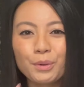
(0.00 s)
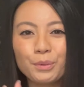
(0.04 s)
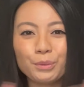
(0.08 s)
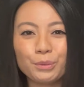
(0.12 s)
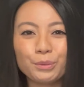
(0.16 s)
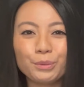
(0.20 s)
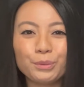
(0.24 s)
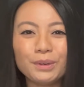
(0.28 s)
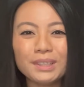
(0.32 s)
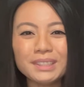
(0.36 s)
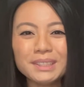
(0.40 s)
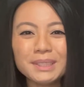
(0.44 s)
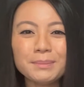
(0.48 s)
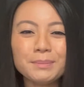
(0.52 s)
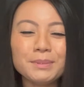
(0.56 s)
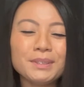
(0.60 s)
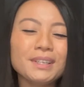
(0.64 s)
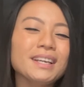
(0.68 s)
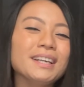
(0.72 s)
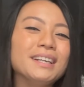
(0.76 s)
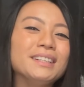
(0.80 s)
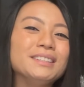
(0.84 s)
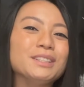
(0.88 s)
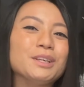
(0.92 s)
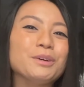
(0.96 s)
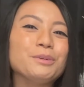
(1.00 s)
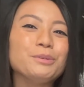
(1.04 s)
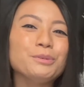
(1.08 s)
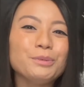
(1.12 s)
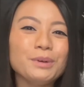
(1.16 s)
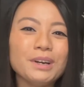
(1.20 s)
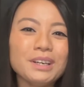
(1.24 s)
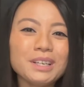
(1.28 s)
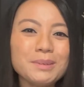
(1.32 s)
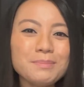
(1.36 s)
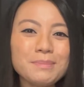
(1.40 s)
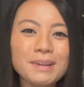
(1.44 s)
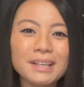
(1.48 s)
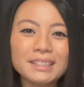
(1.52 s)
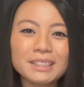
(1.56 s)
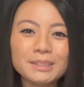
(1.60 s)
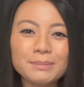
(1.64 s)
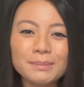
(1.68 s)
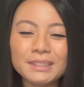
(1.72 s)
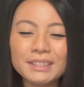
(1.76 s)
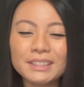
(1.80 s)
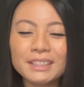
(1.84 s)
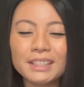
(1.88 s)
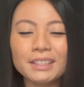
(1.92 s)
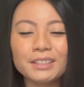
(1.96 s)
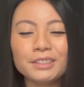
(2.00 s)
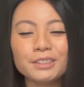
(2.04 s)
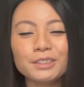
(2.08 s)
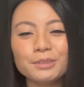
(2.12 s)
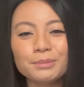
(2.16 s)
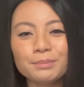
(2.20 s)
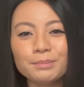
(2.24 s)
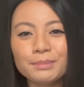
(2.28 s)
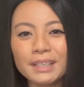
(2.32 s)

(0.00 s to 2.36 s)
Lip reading: What's up, you guys? Welcome back to my channel.